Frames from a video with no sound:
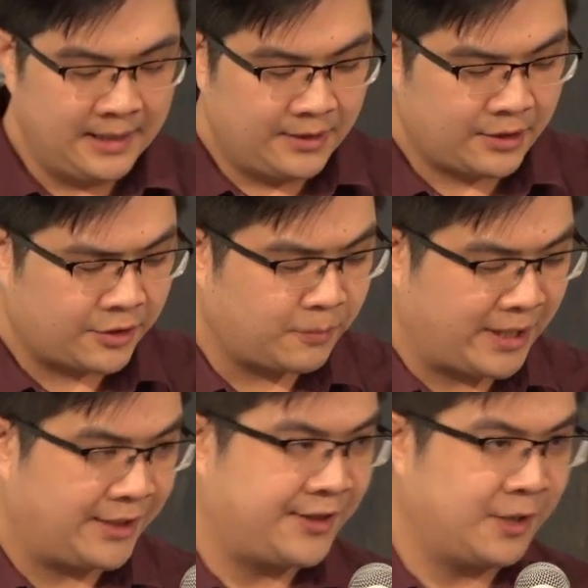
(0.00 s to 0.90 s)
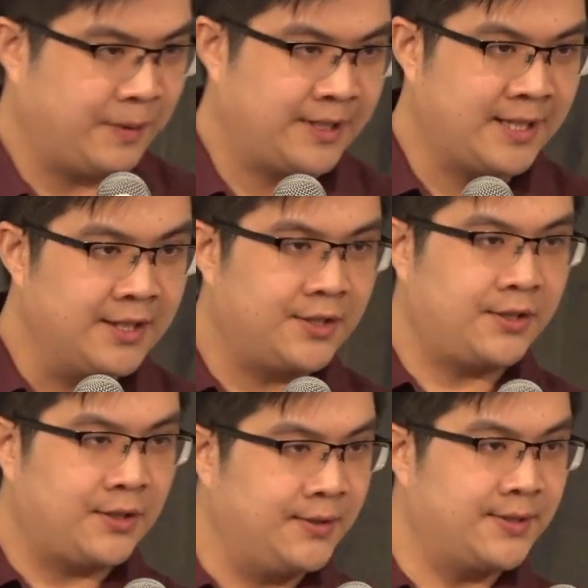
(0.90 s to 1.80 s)
The other way I think we tend to
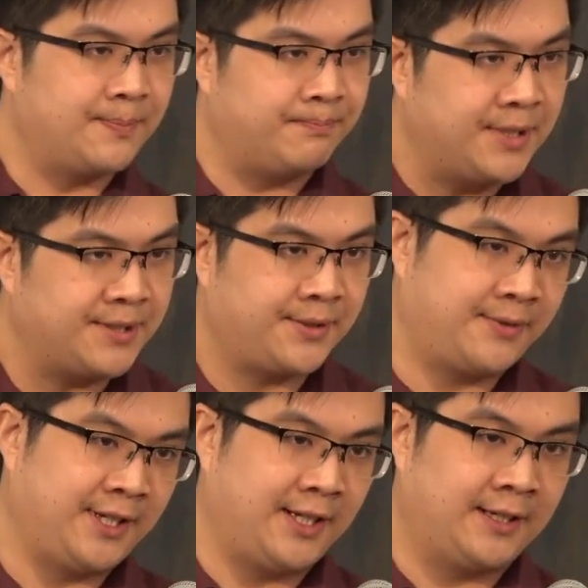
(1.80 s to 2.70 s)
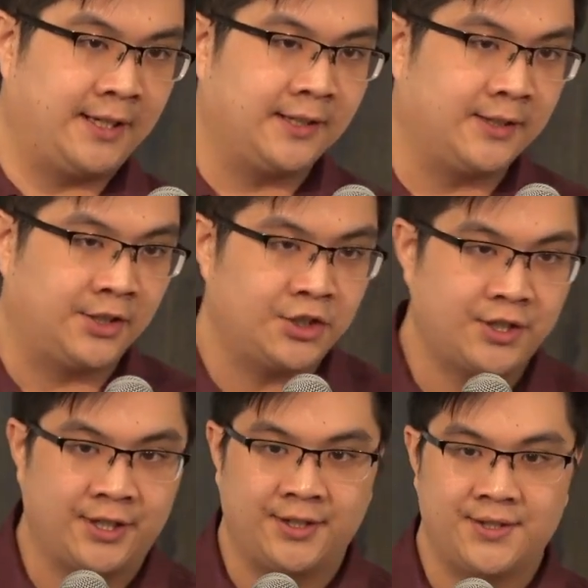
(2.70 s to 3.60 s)
use mystery in English
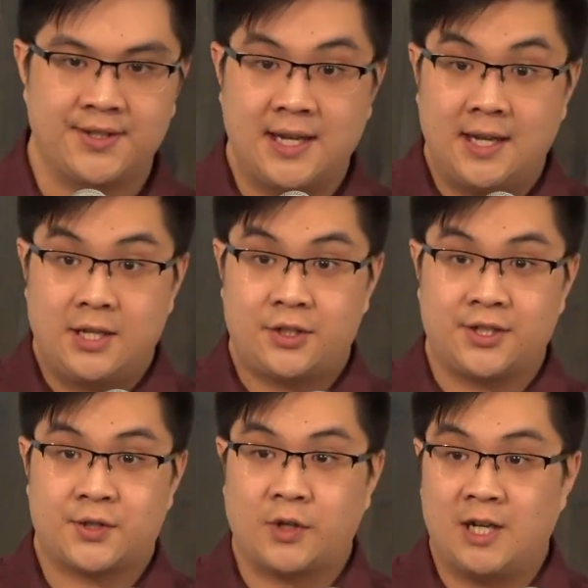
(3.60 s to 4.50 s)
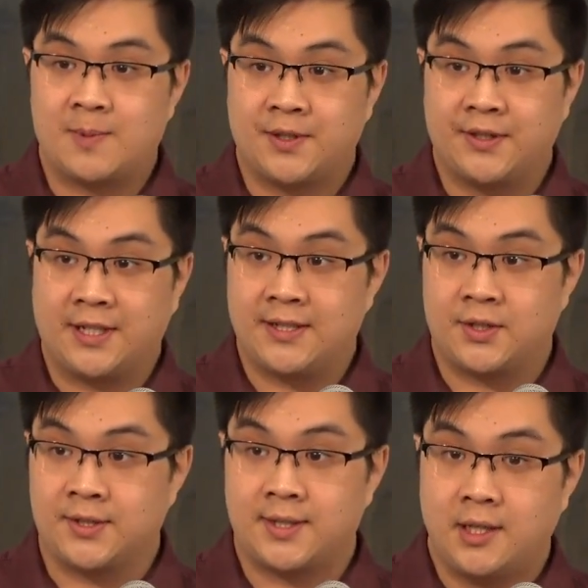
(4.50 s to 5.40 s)
is to describe something that is
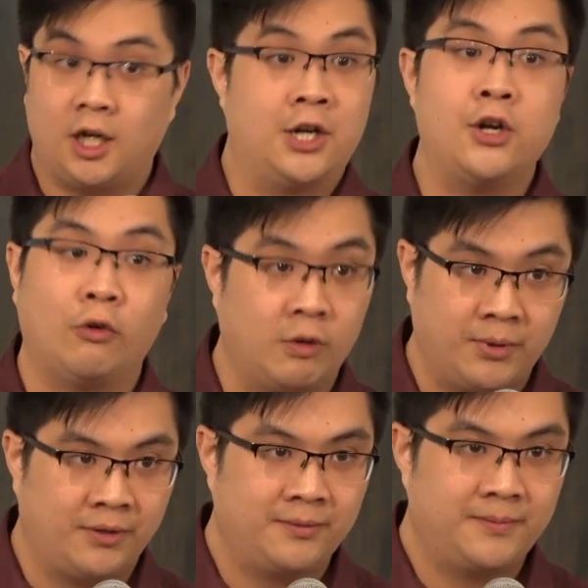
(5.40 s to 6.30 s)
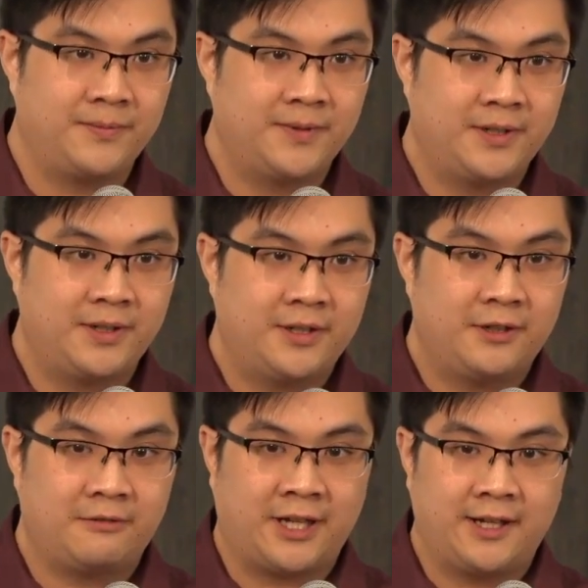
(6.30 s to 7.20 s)
just unknowable,
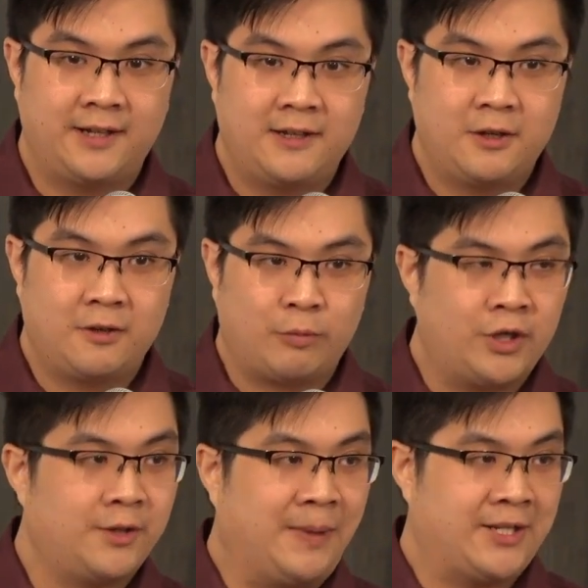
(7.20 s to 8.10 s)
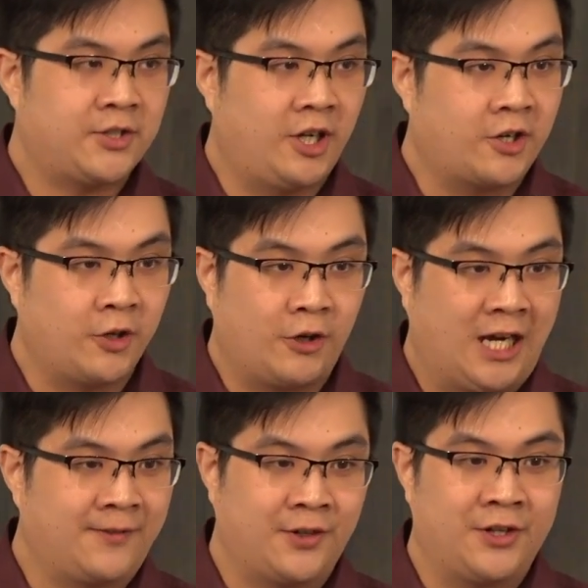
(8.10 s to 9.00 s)
right? Where did my sock go
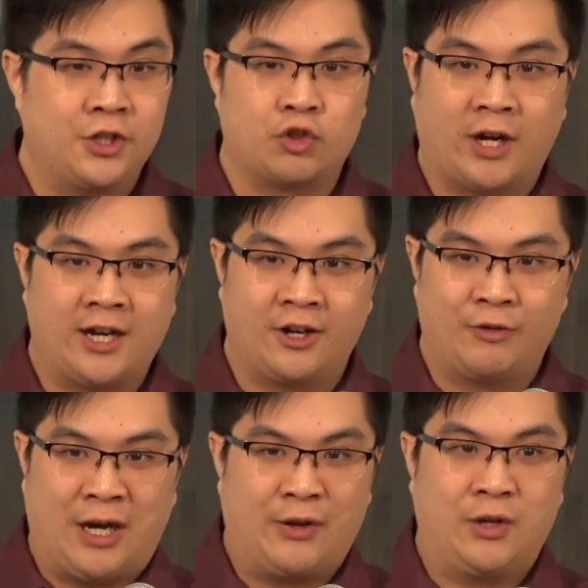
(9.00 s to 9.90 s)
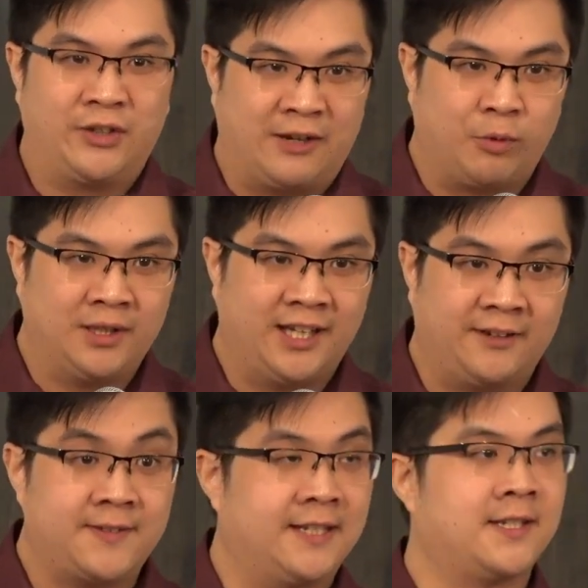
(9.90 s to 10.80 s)
after in the dryer? Why do I only have one
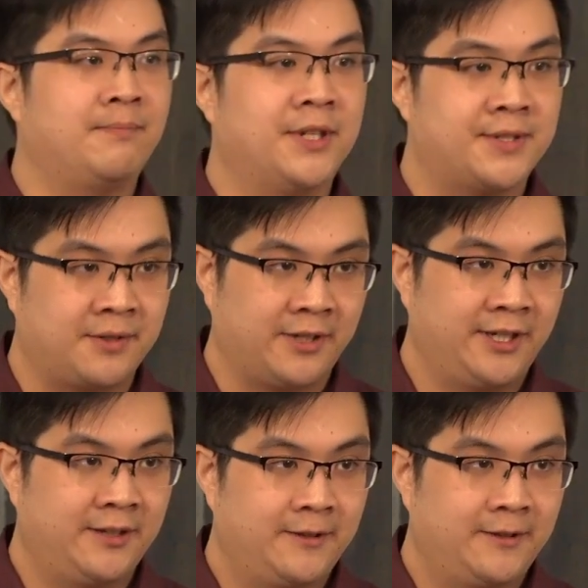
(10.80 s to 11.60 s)
left? It's a mystery.